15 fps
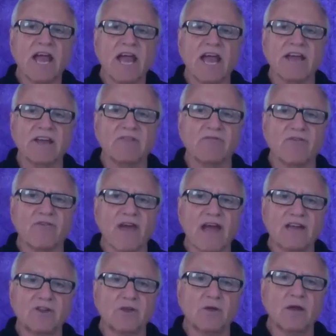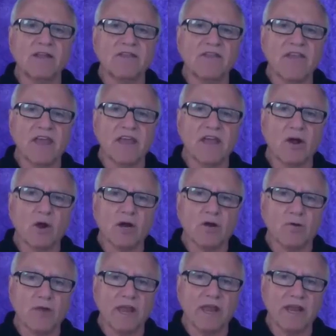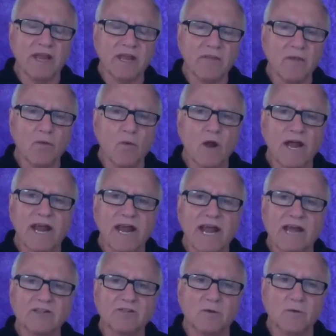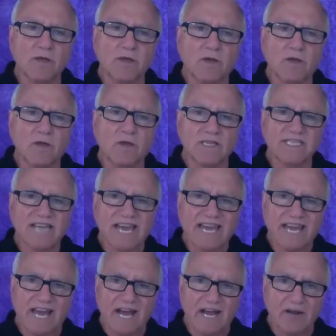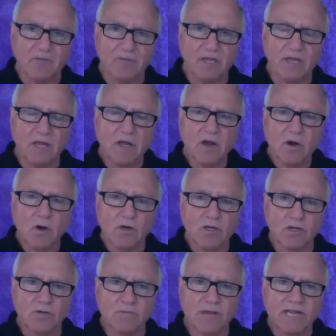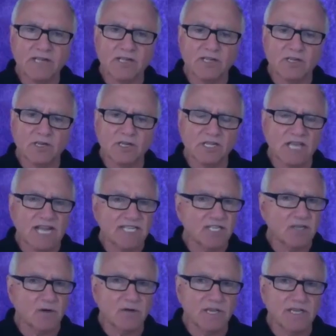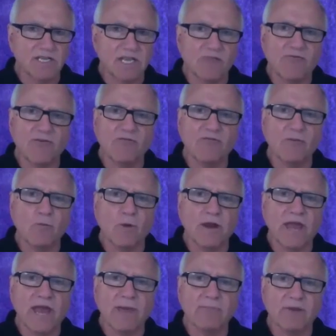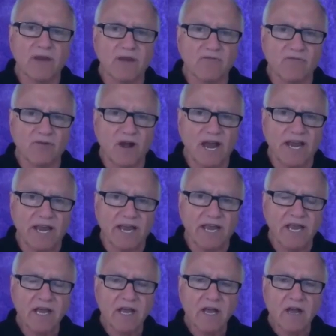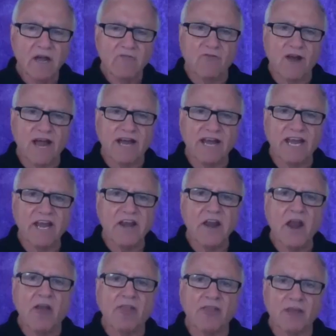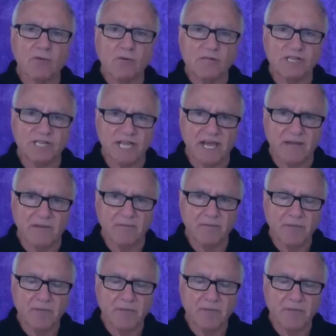And in fact, they are creating in the White House what we call a dichotomy or two messages. That's totally different from what happened on Friday. Friday, nothing was said.